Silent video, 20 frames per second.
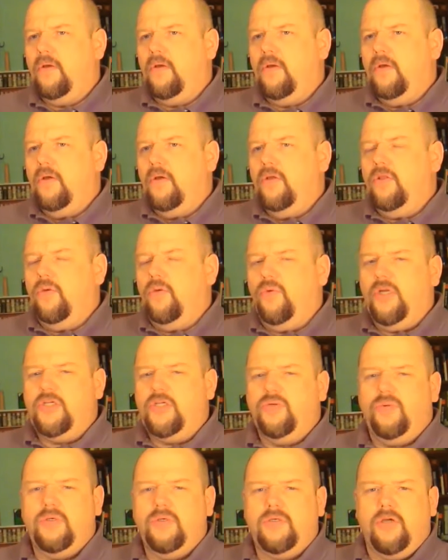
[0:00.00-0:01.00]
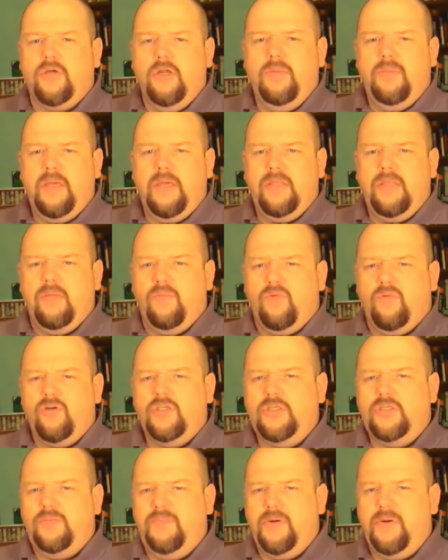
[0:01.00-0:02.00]
the witch was going to be the more
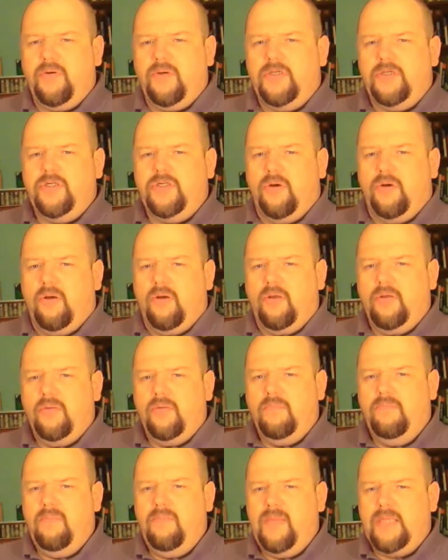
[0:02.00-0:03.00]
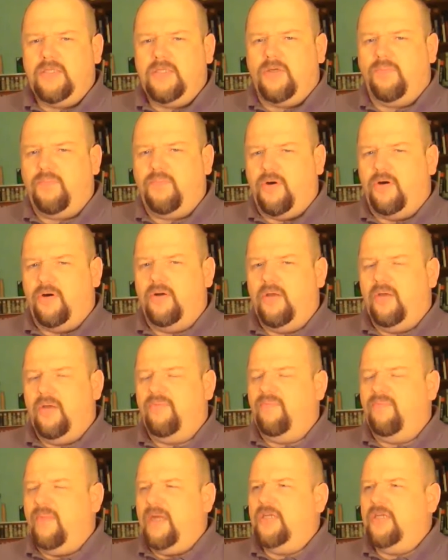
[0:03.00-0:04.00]
spiritual, mental part of
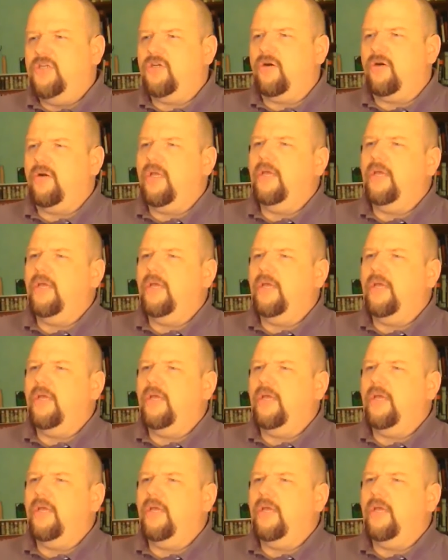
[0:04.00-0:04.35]
my journey.